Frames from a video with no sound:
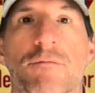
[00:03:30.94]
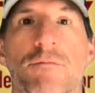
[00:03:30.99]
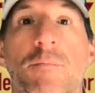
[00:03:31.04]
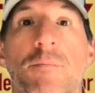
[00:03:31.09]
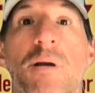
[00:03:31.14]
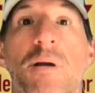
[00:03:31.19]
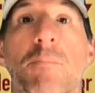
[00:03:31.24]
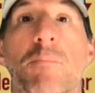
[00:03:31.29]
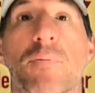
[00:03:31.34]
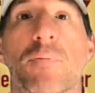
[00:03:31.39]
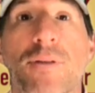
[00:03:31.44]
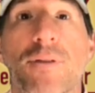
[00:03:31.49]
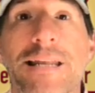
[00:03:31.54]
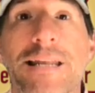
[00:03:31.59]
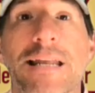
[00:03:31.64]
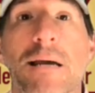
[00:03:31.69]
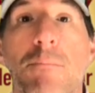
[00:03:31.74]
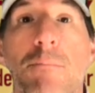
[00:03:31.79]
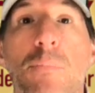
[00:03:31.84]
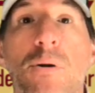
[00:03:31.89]
from
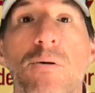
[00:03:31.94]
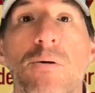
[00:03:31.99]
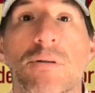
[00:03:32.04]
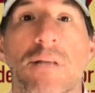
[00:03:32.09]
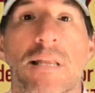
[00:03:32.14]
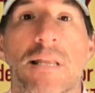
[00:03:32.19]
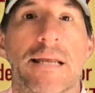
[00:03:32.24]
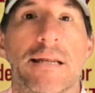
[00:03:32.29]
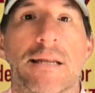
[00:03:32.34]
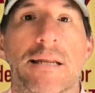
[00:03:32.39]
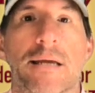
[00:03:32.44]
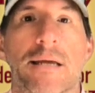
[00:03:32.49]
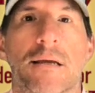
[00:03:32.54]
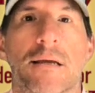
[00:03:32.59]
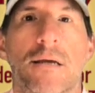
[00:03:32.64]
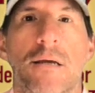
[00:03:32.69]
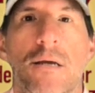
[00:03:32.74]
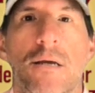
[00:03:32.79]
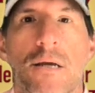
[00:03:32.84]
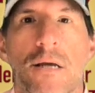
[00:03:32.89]
completing a moon landing
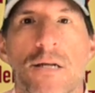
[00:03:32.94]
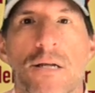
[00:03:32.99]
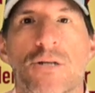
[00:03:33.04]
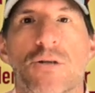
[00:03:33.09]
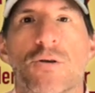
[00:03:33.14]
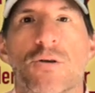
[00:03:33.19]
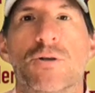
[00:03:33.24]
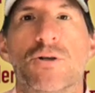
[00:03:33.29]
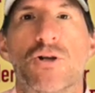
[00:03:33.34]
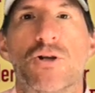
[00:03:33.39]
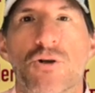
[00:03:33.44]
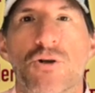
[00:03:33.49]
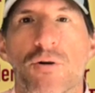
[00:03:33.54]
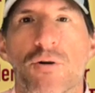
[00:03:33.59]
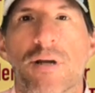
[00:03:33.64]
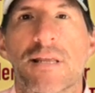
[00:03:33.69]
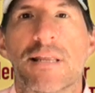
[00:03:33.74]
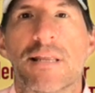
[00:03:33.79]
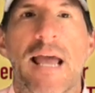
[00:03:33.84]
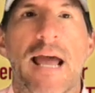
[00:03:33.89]
to
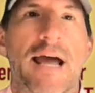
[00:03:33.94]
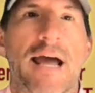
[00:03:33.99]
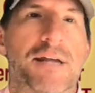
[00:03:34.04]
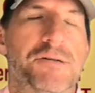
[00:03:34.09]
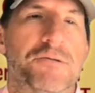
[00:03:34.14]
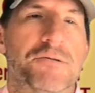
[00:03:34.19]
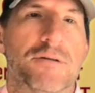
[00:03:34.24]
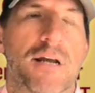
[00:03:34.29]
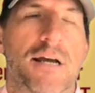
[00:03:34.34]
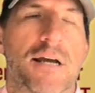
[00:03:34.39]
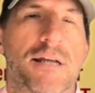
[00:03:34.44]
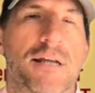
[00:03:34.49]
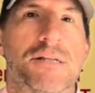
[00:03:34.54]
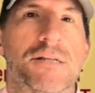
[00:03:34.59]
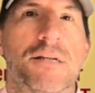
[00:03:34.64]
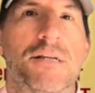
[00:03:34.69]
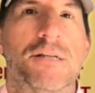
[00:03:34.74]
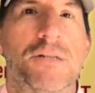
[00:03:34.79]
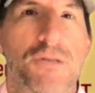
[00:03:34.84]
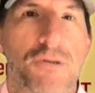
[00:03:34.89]
ensuring the
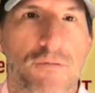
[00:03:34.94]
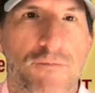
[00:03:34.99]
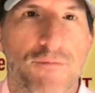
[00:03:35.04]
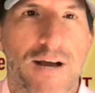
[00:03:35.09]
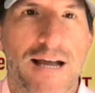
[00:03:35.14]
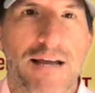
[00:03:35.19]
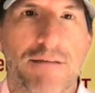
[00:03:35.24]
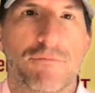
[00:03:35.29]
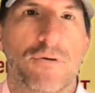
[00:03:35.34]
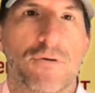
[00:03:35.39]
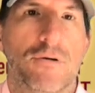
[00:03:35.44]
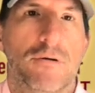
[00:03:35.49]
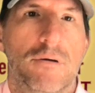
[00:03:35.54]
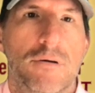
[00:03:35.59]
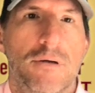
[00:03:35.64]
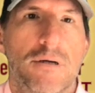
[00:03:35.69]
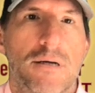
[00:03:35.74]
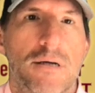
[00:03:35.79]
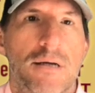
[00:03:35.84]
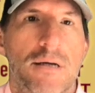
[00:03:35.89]
astronauts' survival.
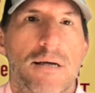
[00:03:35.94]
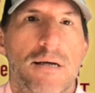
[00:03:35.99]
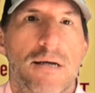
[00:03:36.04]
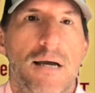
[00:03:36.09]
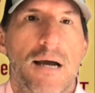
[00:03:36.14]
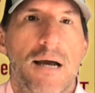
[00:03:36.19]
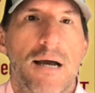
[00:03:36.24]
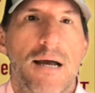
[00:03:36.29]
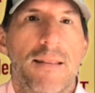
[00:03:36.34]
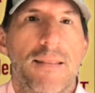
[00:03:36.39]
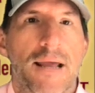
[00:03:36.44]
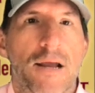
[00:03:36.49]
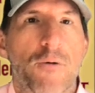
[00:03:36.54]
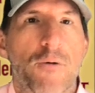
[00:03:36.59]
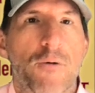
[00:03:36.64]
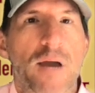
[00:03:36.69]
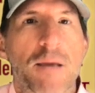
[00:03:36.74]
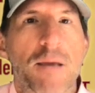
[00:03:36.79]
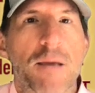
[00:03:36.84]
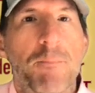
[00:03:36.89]
That
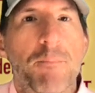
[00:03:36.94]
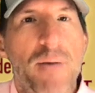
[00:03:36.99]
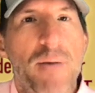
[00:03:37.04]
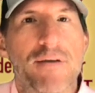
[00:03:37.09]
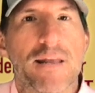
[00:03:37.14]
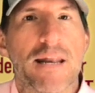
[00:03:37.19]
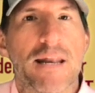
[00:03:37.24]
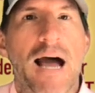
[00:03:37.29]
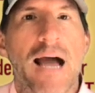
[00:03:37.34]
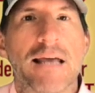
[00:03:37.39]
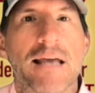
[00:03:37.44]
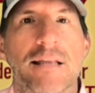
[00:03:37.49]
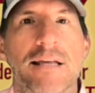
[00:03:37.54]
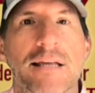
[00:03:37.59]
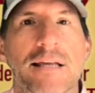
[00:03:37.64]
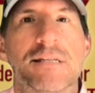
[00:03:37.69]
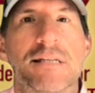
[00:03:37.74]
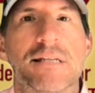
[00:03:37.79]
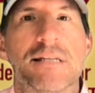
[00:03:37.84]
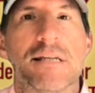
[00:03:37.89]
quick pivot
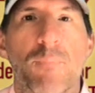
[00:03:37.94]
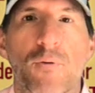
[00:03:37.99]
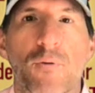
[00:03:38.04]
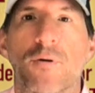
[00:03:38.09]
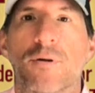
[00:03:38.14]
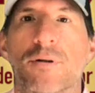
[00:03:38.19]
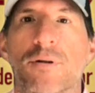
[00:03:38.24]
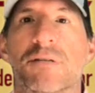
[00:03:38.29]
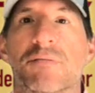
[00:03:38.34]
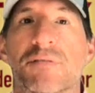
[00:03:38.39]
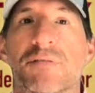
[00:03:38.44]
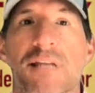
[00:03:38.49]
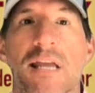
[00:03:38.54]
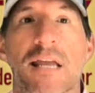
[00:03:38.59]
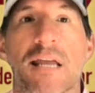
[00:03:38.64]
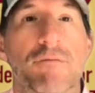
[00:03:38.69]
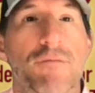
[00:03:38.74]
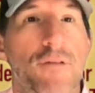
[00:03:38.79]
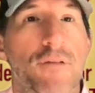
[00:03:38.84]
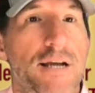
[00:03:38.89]
highlights the importance of
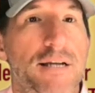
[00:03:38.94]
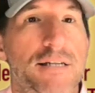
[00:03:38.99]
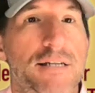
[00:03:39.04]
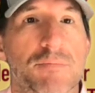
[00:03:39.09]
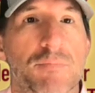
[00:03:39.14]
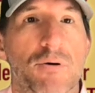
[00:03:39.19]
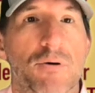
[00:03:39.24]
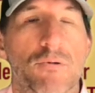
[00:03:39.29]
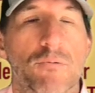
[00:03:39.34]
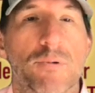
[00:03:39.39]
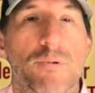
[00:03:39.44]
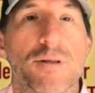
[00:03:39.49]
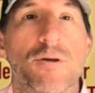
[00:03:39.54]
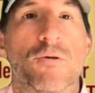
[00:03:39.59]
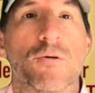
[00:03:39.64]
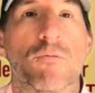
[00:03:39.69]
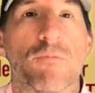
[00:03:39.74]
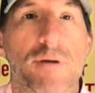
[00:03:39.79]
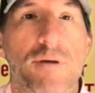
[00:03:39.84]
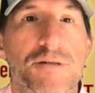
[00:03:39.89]
staying flexible when
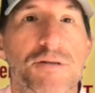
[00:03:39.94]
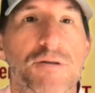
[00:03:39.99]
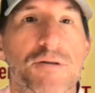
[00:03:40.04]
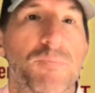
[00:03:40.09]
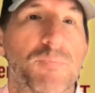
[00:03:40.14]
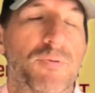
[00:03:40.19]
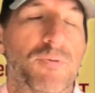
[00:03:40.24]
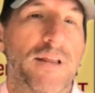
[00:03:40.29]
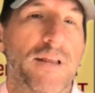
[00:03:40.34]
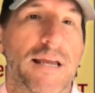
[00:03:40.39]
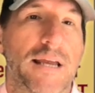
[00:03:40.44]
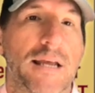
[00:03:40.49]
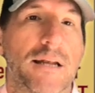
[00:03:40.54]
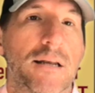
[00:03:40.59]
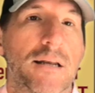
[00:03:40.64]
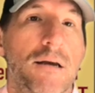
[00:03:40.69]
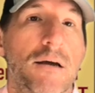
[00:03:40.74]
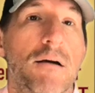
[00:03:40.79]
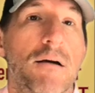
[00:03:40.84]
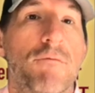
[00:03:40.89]
your original
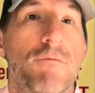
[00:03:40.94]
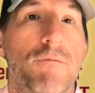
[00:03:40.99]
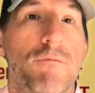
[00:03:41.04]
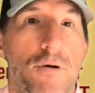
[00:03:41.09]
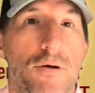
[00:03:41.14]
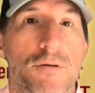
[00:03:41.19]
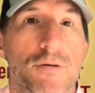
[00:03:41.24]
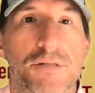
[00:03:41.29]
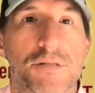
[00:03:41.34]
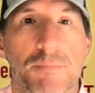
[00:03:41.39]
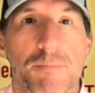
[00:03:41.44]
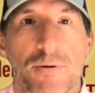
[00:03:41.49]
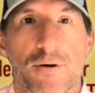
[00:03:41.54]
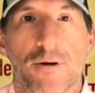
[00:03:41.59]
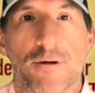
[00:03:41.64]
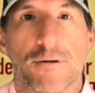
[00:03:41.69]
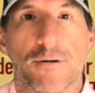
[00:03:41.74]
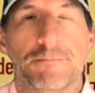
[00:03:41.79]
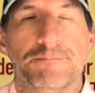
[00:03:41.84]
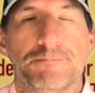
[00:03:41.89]
plan falls
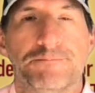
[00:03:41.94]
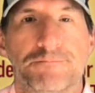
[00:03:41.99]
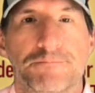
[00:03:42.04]
apart.